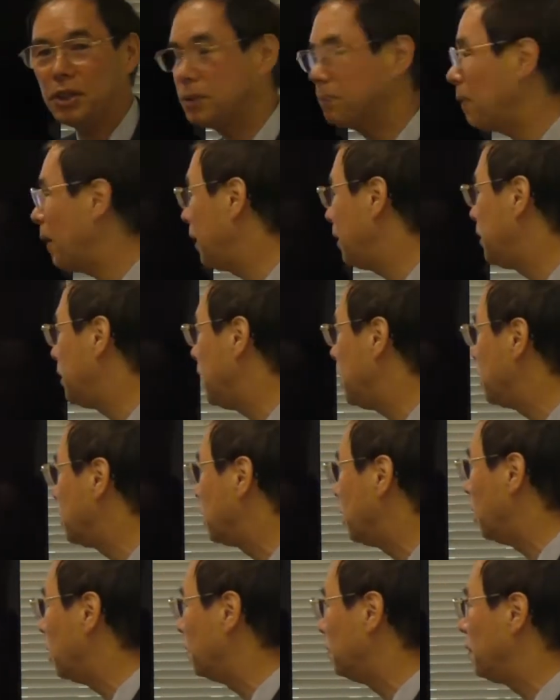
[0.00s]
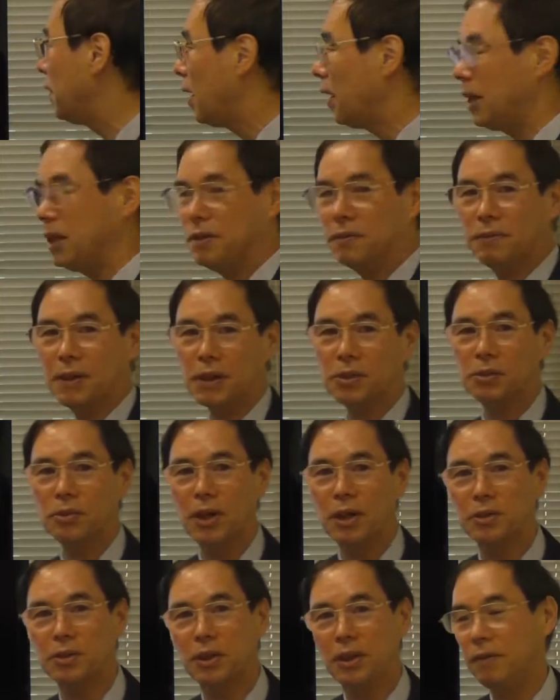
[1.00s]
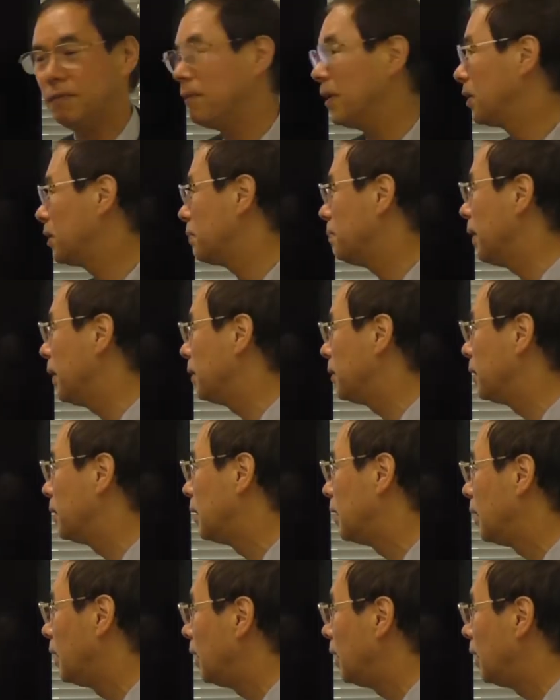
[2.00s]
disparities of infrastructure investment.